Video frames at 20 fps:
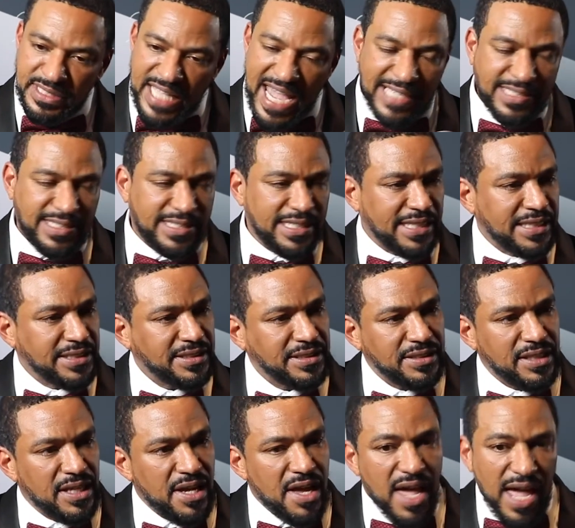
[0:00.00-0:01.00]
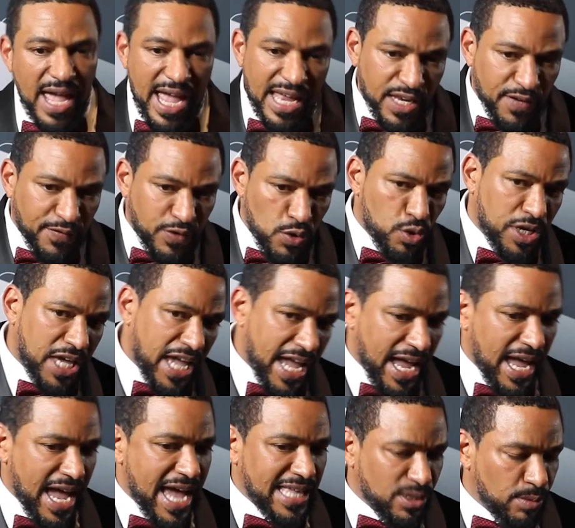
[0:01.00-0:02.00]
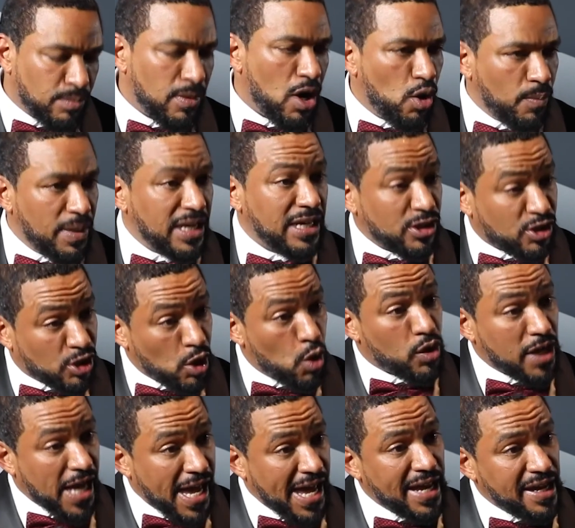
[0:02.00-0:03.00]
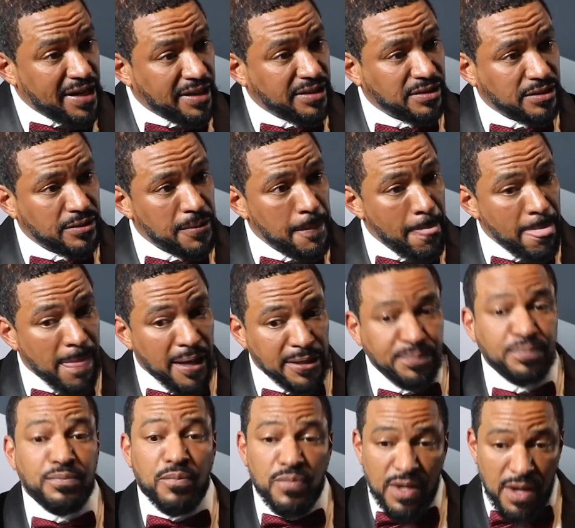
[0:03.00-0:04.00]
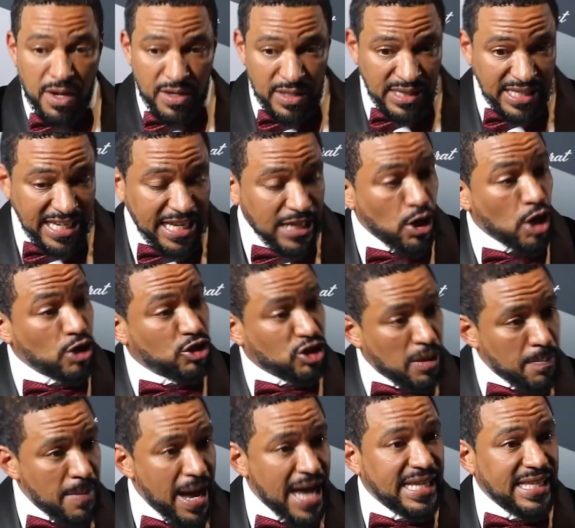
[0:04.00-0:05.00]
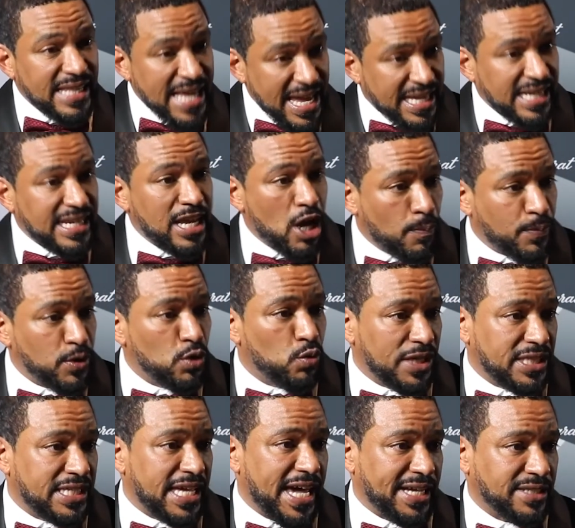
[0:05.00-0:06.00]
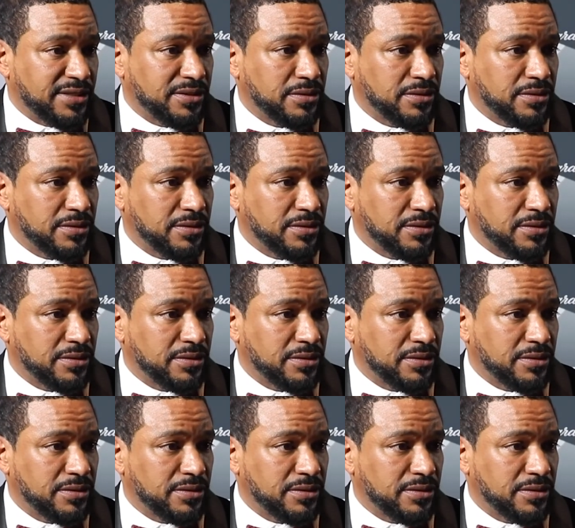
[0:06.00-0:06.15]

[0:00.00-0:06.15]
That's it. And if you can't at the moment, it's okay. Lean on somebody that can help you with that.